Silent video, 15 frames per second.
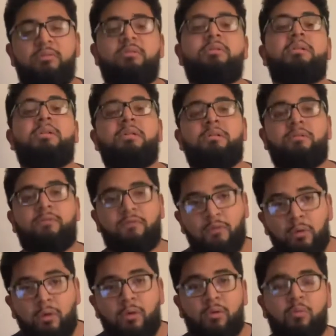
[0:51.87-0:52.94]
3
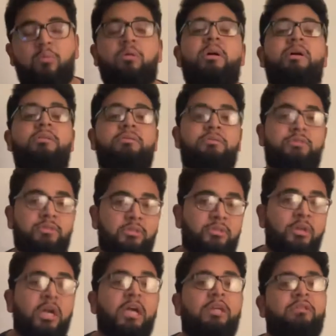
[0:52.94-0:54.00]
4 1 2
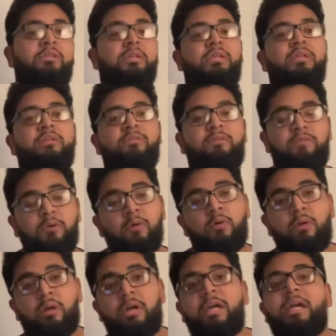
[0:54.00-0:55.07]
3
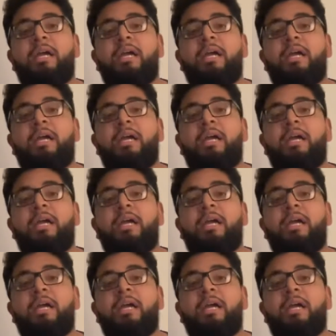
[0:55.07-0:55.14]
4,